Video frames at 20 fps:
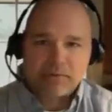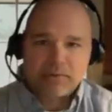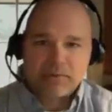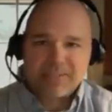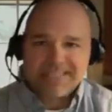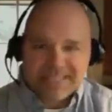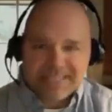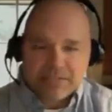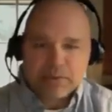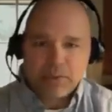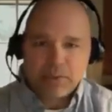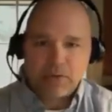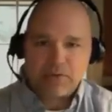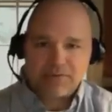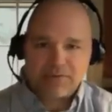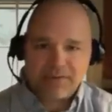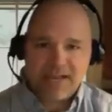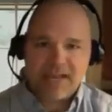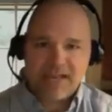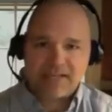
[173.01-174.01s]
zero
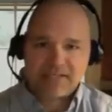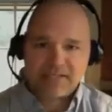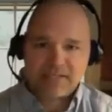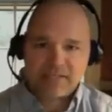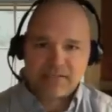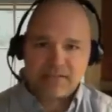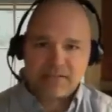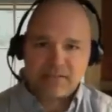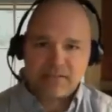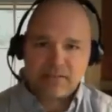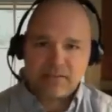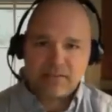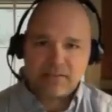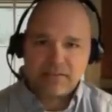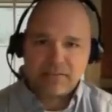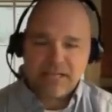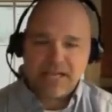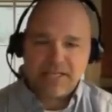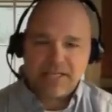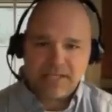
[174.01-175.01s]
facts
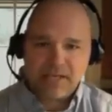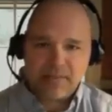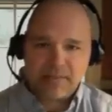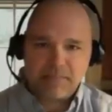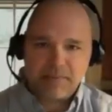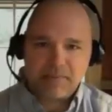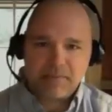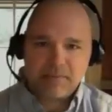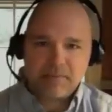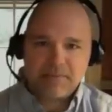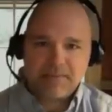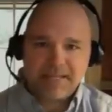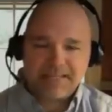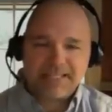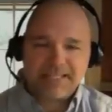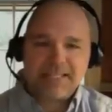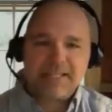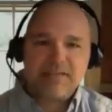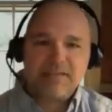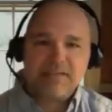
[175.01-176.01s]
lined up that
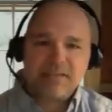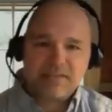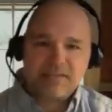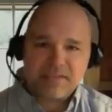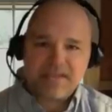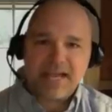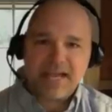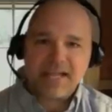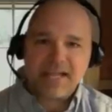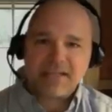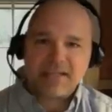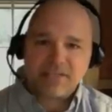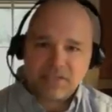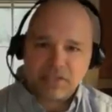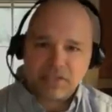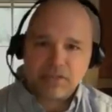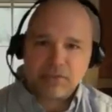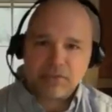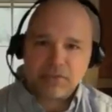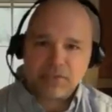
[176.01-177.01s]
lead to that
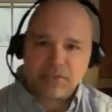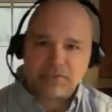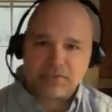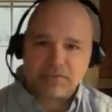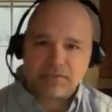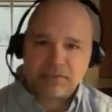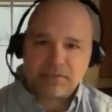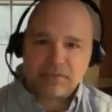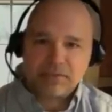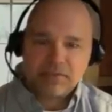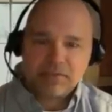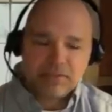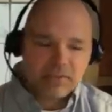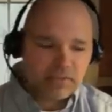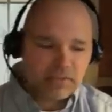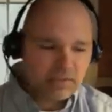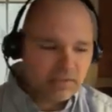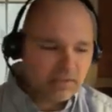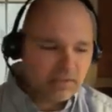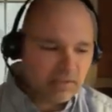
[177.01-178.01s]
conclusion.
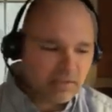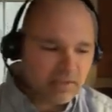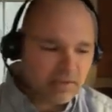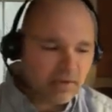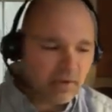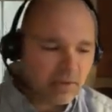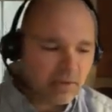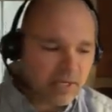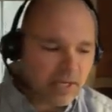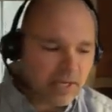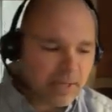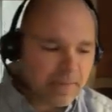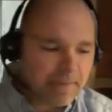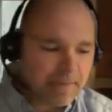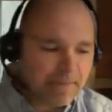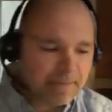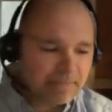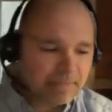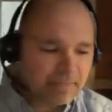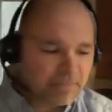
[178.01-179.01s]
Okay,
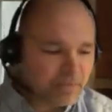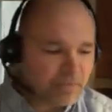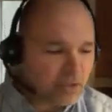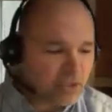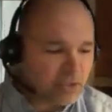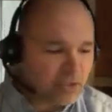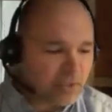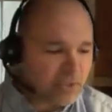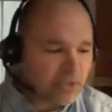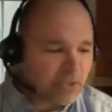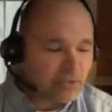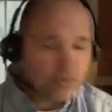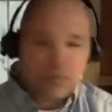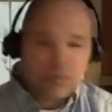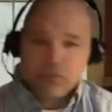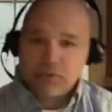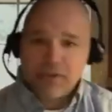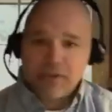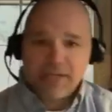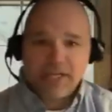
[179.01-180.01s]
first grade truther
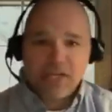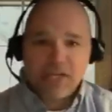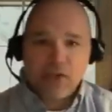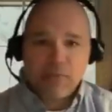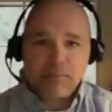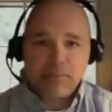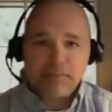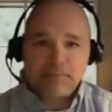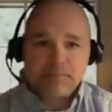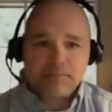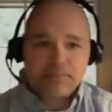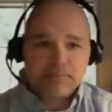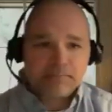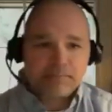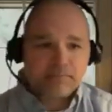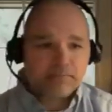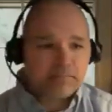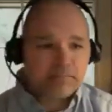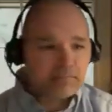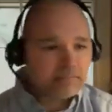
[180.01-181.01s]
trying to help.
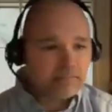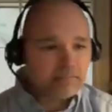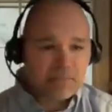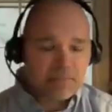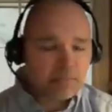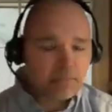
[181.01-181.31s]
His